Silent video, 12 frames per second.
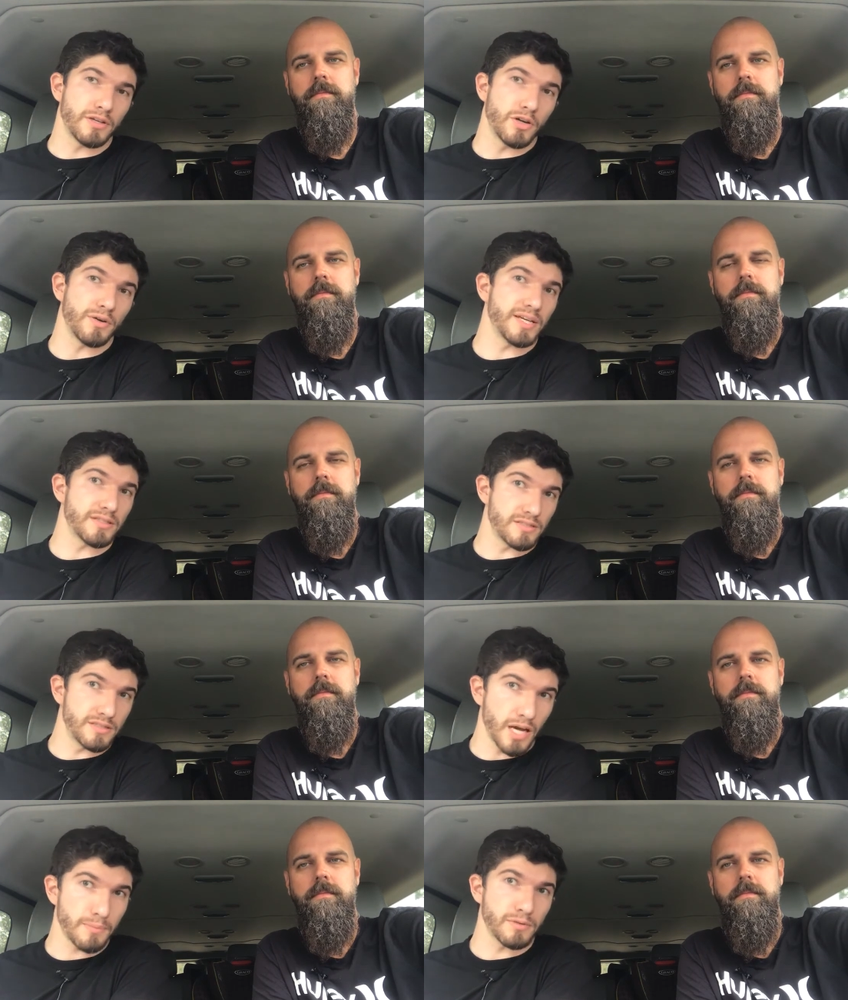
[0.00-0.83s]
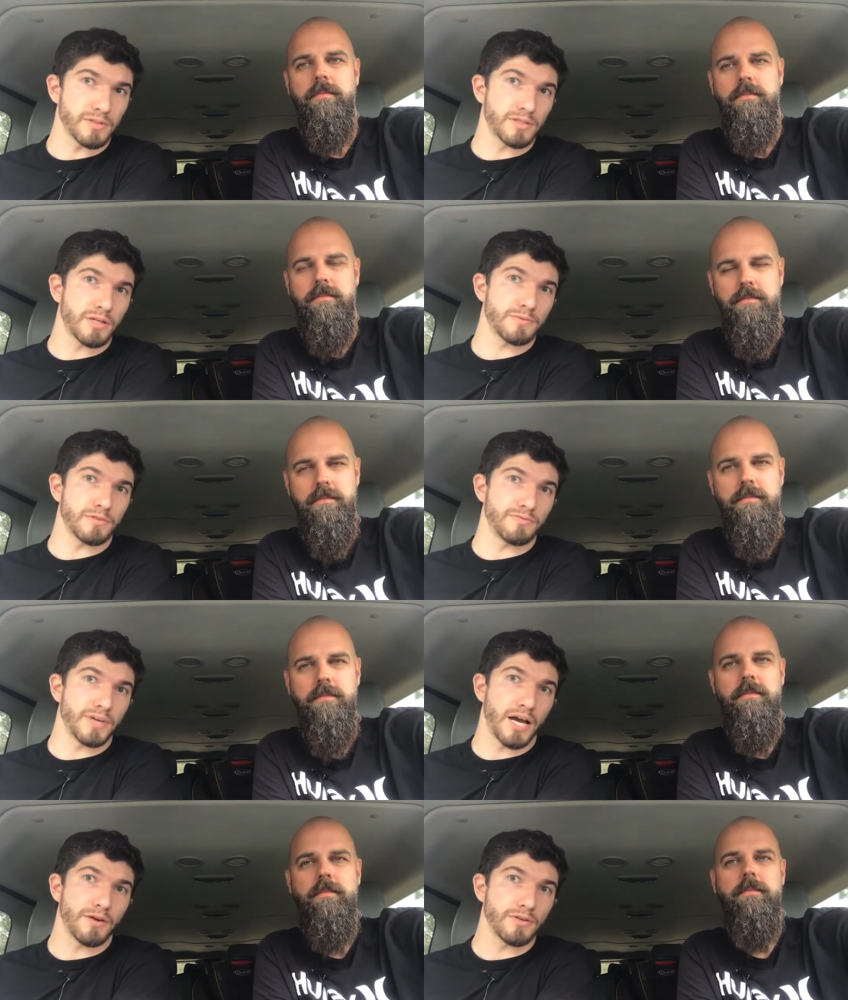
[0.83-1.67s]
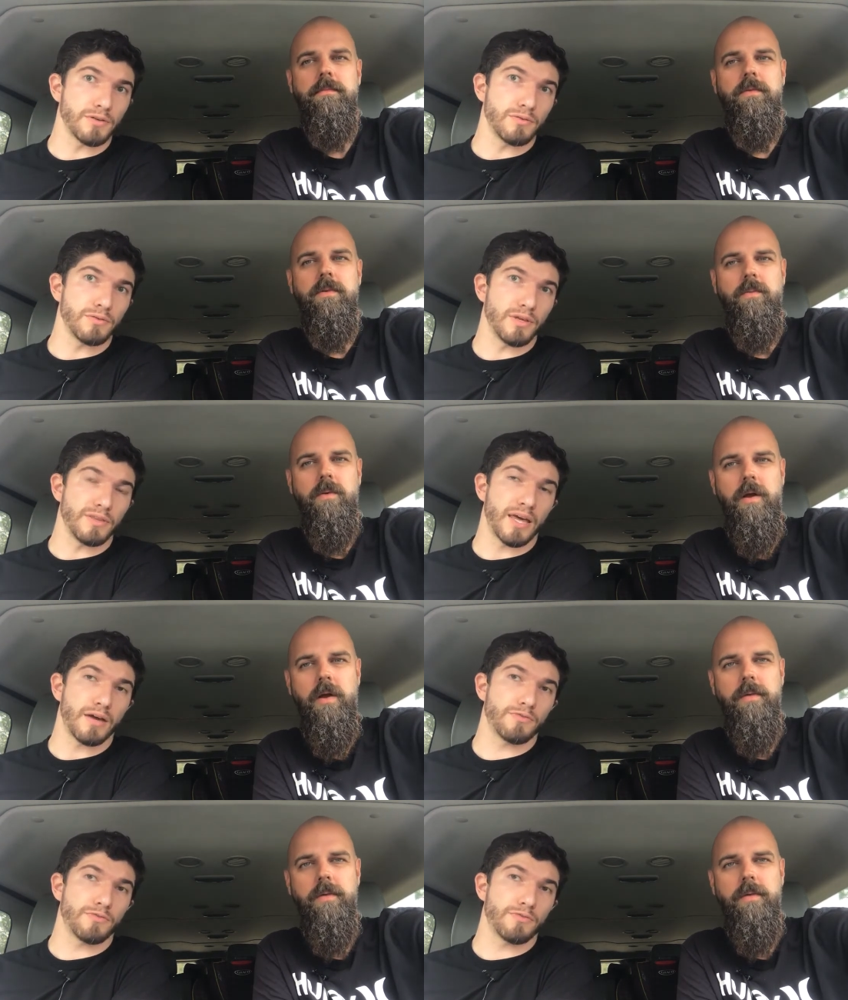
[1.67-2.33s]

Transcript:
Speaker 1: you know, it gets doubled in terms of value in wow.